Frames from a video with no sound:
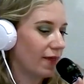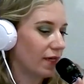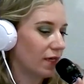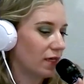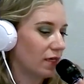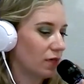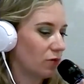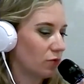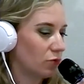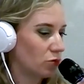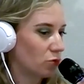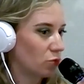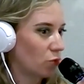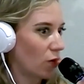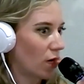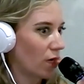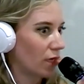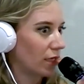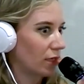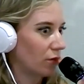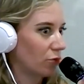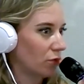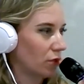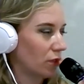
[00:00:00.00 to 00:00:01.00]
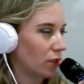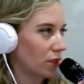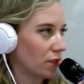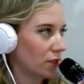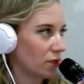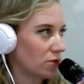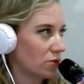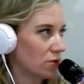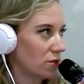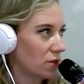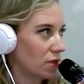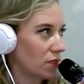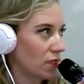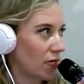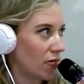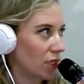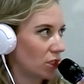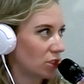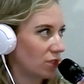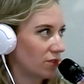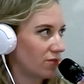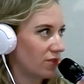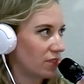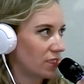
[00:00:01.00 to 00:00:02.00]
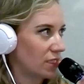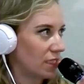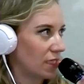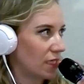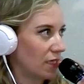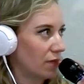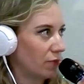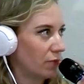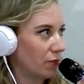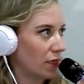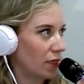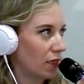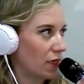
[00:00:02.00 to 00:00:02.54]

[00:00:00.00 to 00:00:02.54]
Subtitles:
he was walking really close to the edge of the dam,